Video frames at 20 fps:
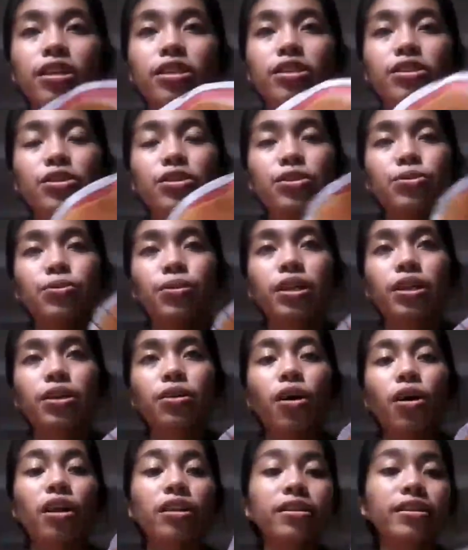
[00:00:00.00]
is usually
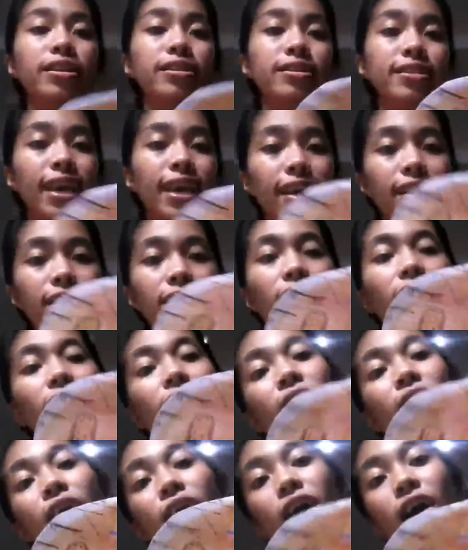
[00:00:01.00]
called the tail
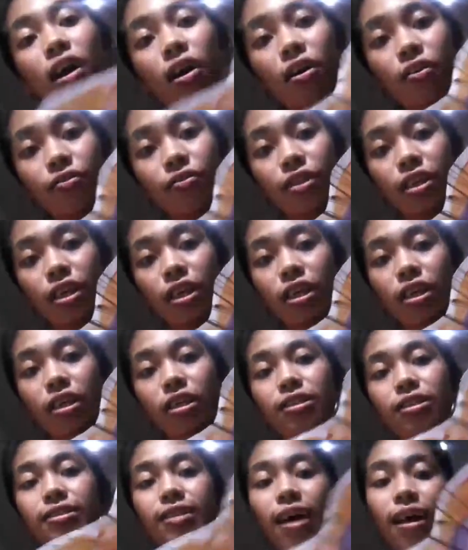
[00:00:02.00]
of the
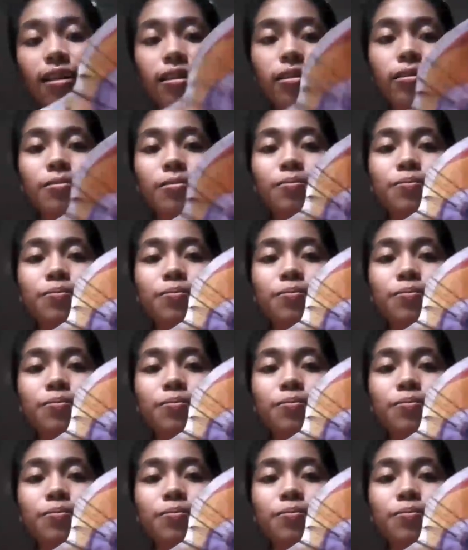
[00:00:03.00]
cell.